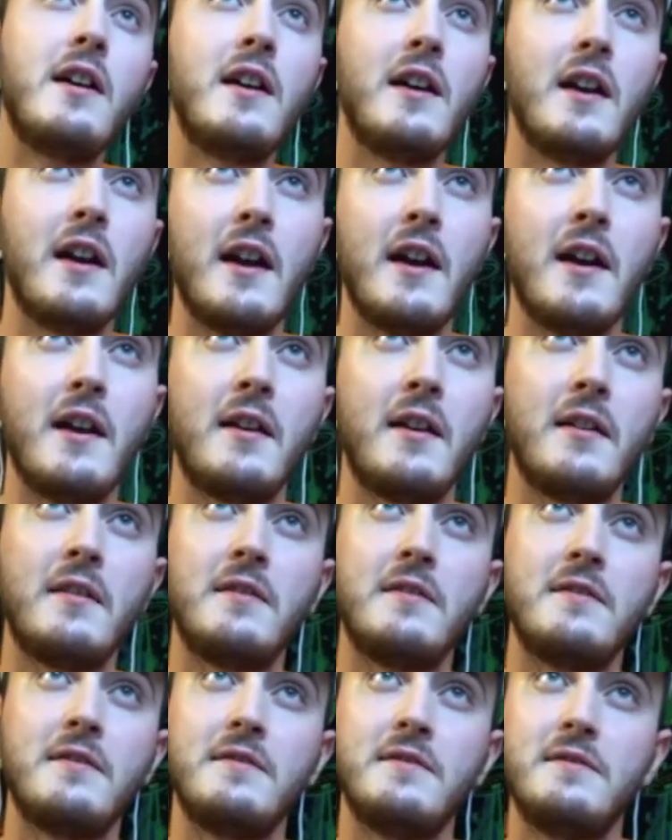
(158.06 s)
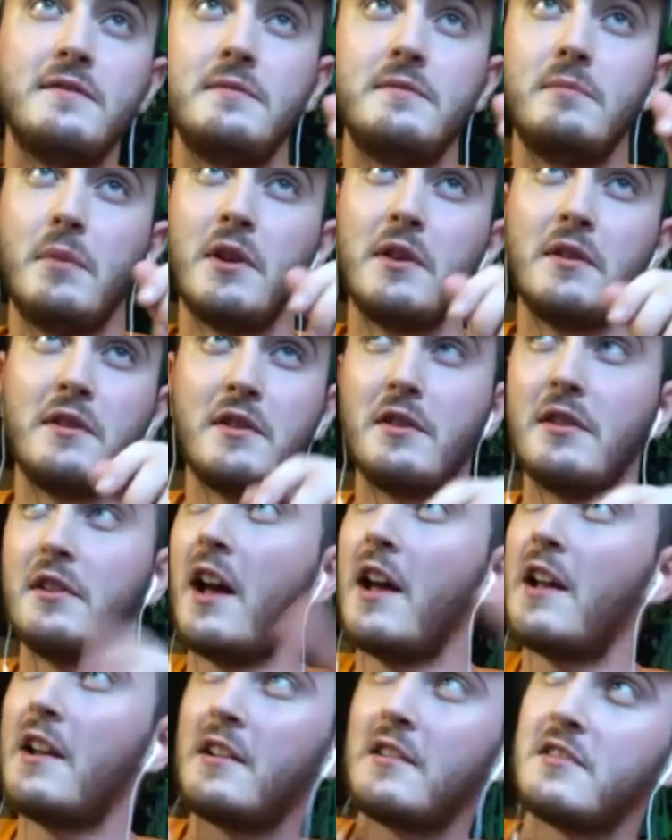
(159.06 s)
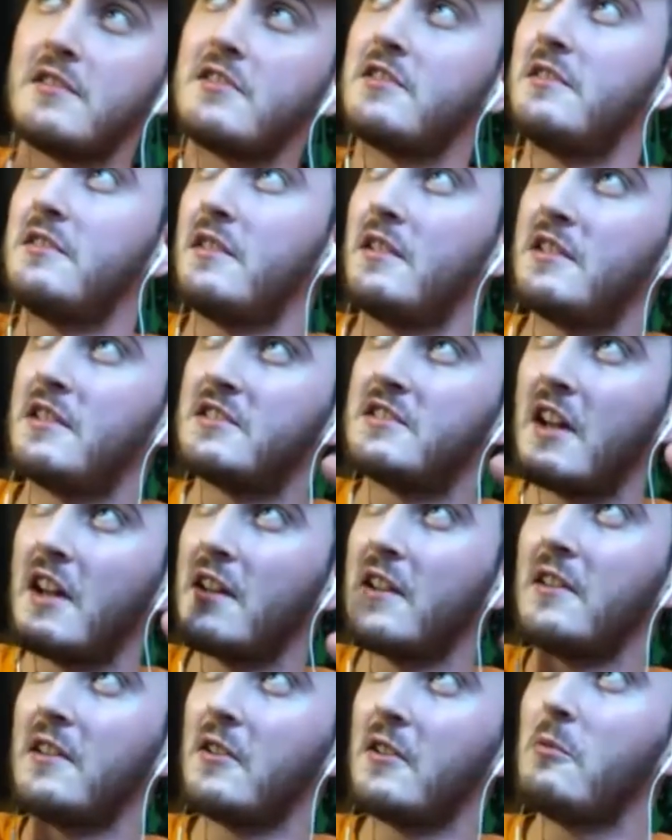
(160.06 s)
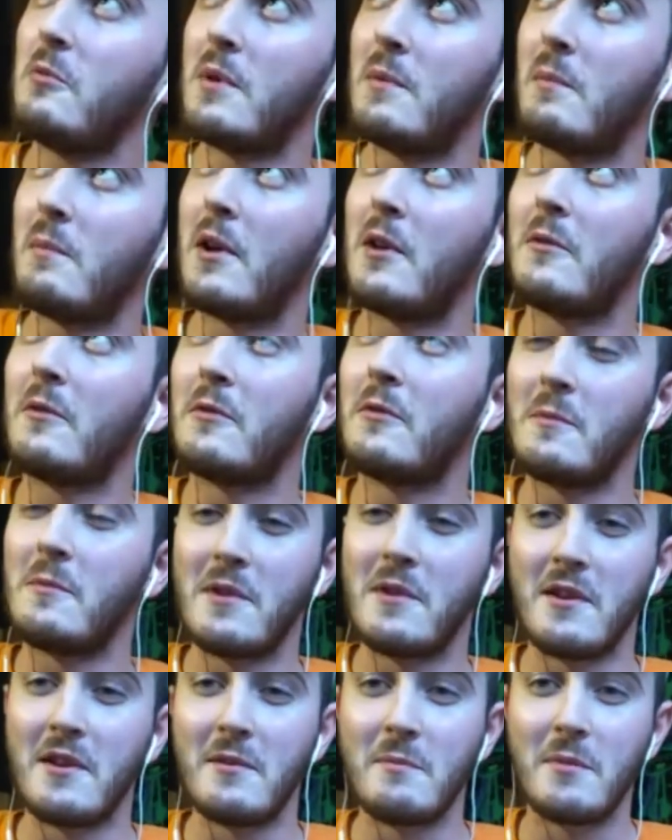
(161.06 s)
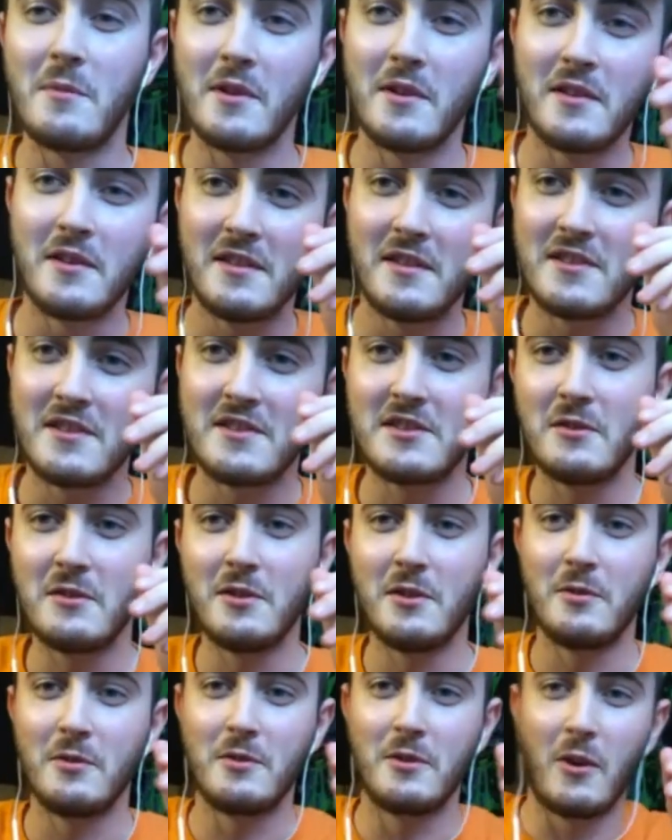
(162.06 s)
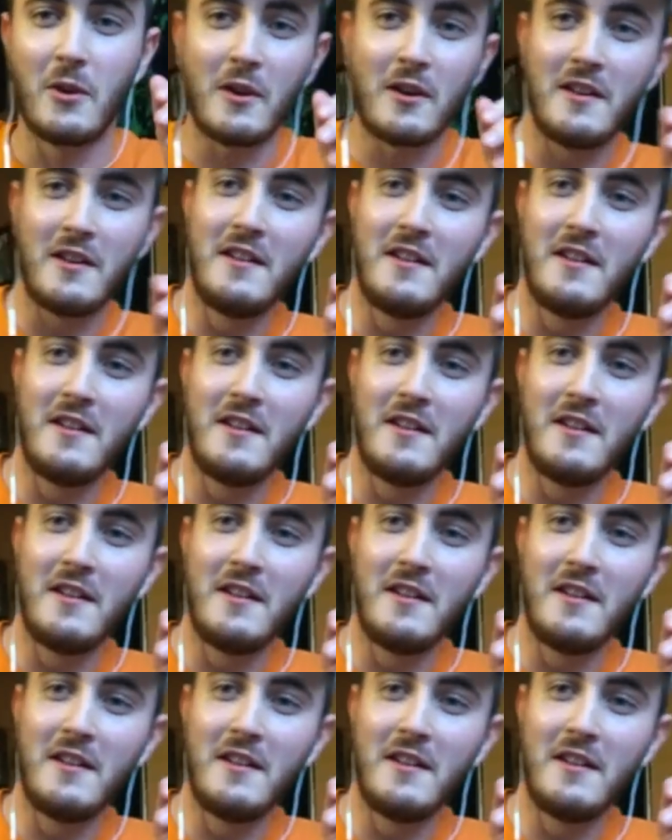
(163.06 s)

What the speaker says: and but the lighting's it's gotten a little bit better from then, but it's still a little dark.